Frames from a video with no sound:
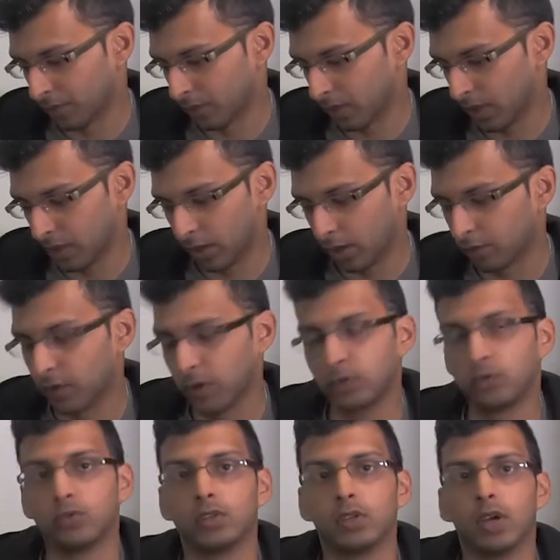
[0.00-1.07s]
an R5
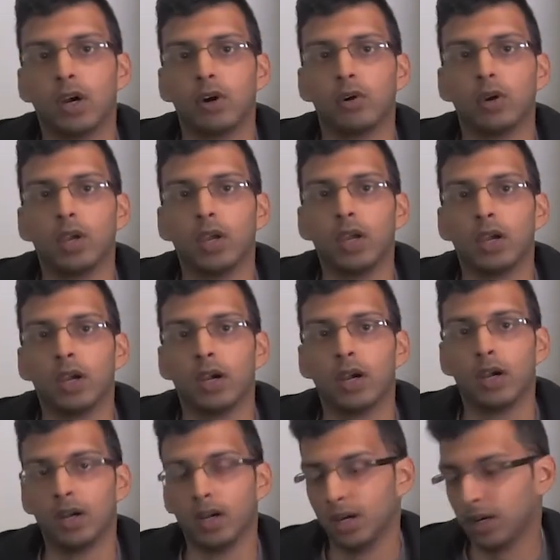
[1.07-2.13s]
shooter now.
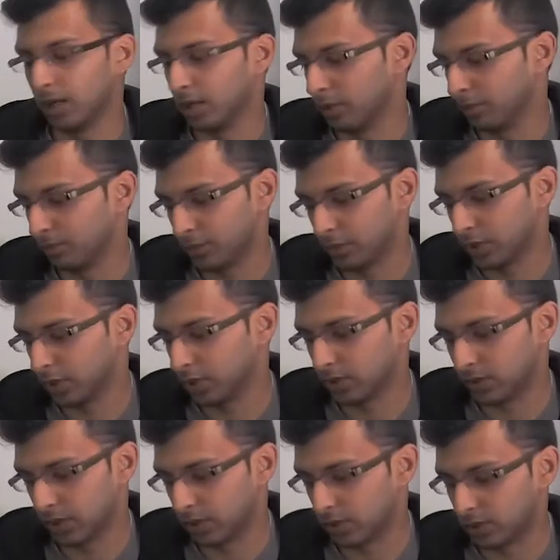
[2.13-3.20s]
Just
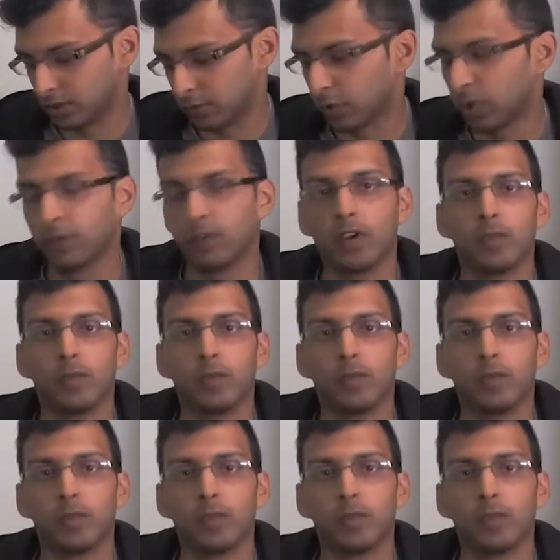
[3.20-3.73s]
it's 45